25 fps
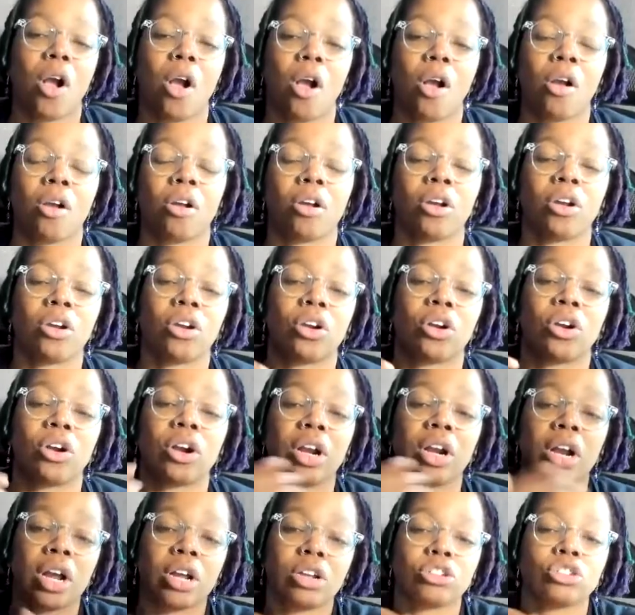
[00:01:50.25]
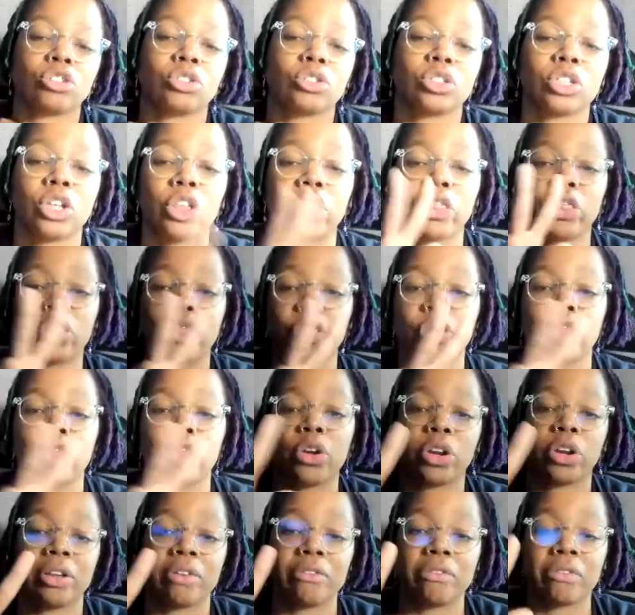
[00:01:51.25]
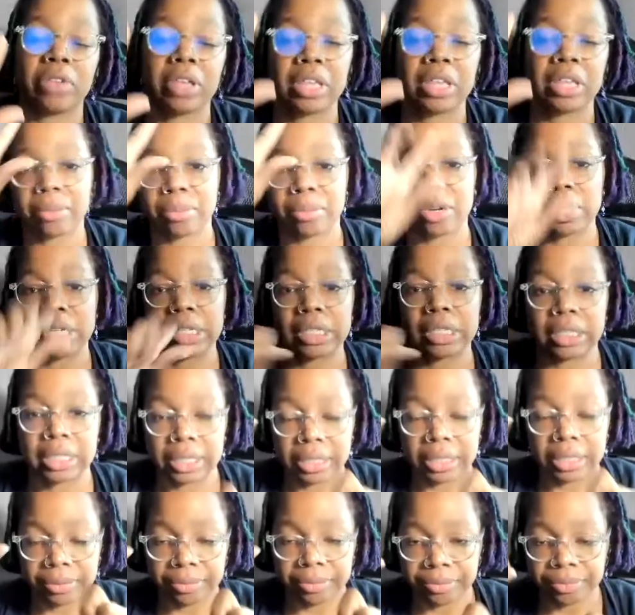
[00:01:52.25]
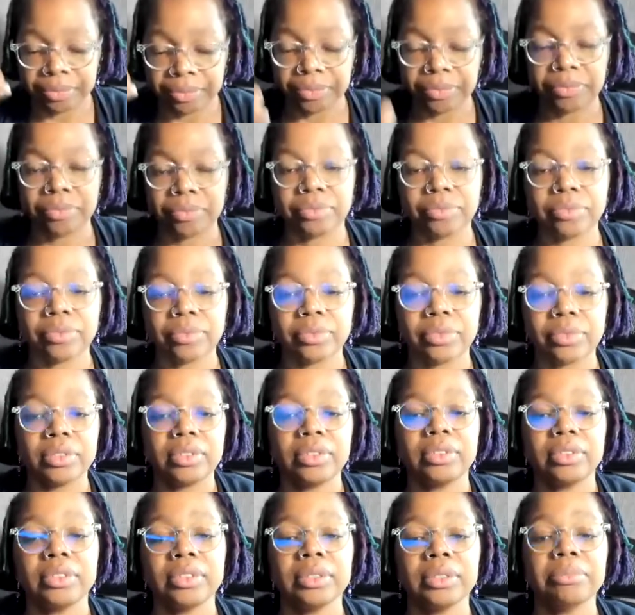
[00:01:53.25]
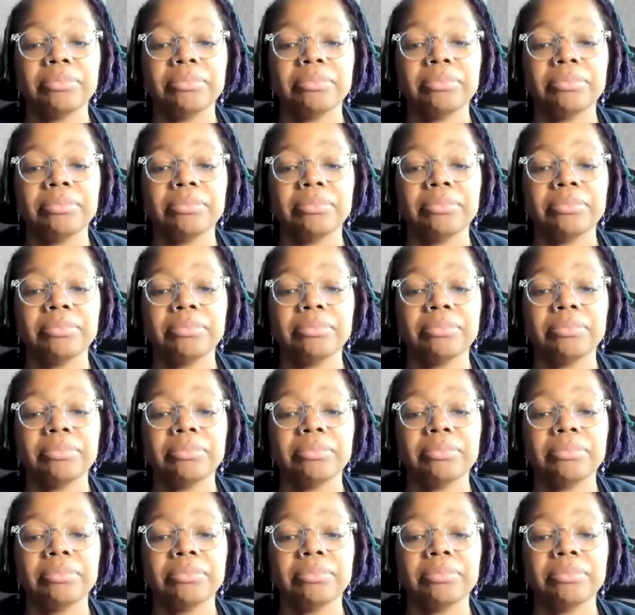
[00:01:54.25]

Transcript: More than 20,000 people huddled in the cold that morning, that afternoon,